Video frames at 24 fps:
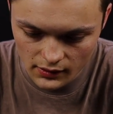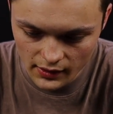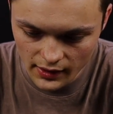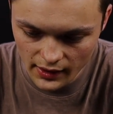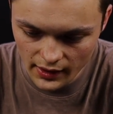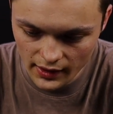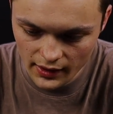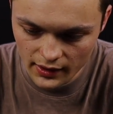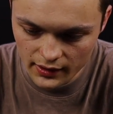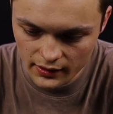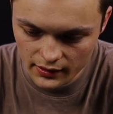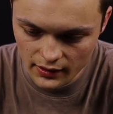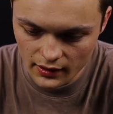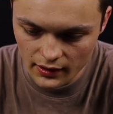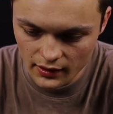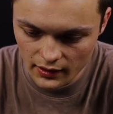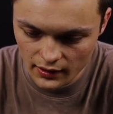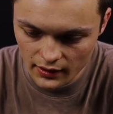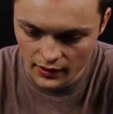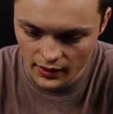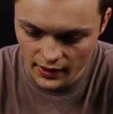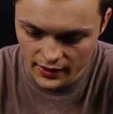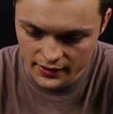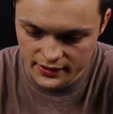
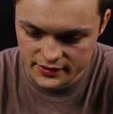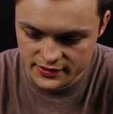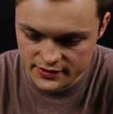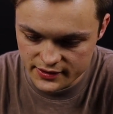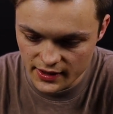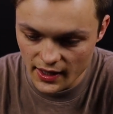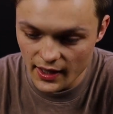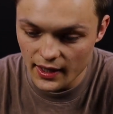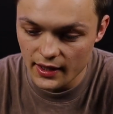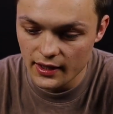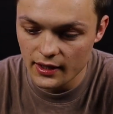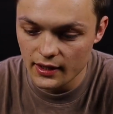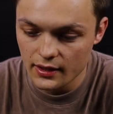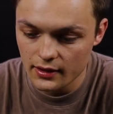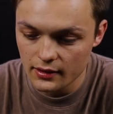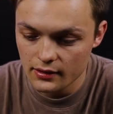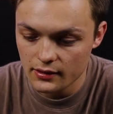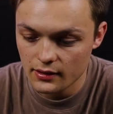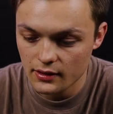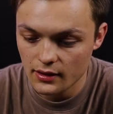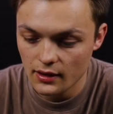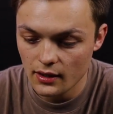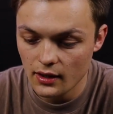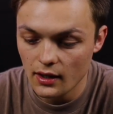decided
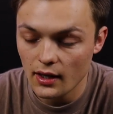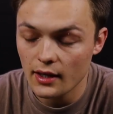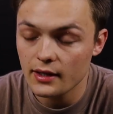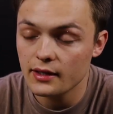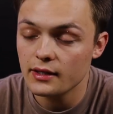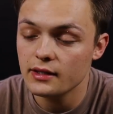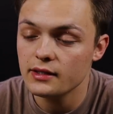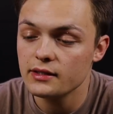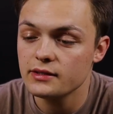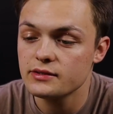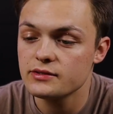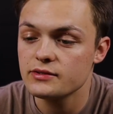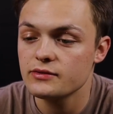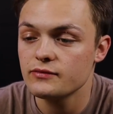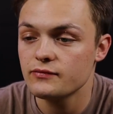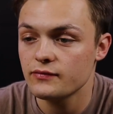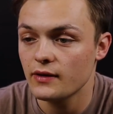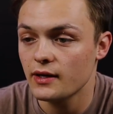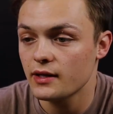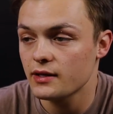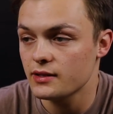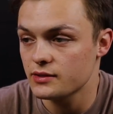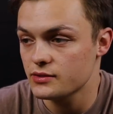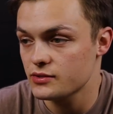I need to
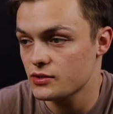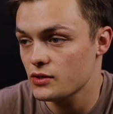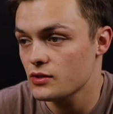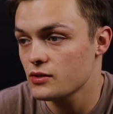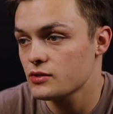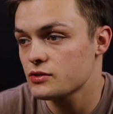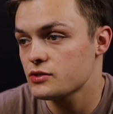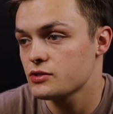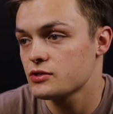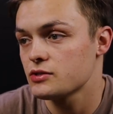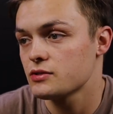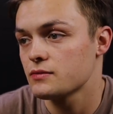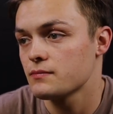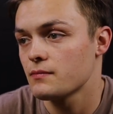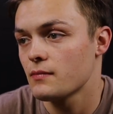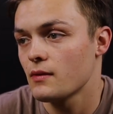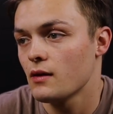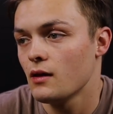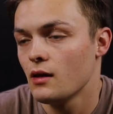find a church.